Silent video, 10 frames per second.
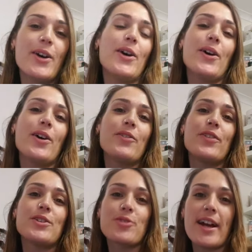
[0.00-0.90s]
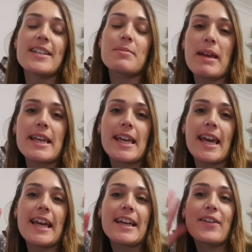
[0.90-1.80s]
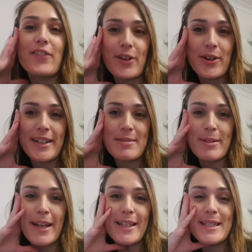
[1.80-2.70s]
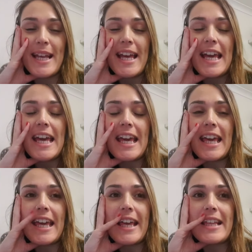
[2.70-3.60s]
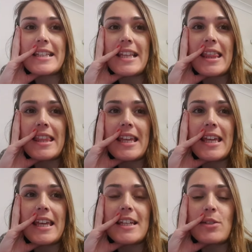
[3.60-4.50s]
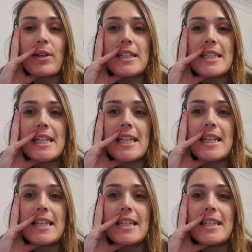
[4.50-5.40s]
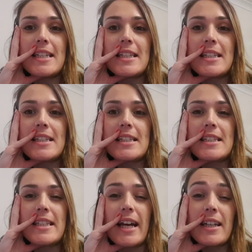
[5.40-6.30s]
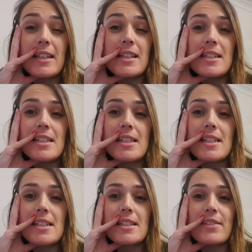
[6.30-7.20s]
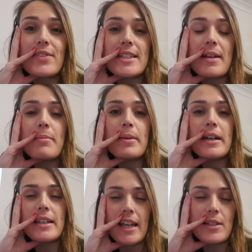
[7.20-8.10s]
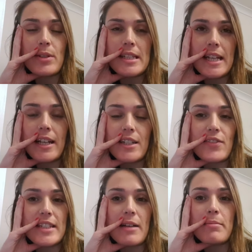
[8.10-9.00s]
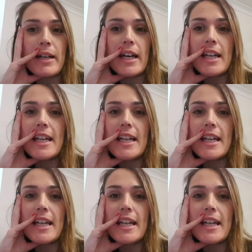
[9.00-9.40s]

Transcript: of dressmaking for Christmas it is the 22nd of December yeah 22nd of December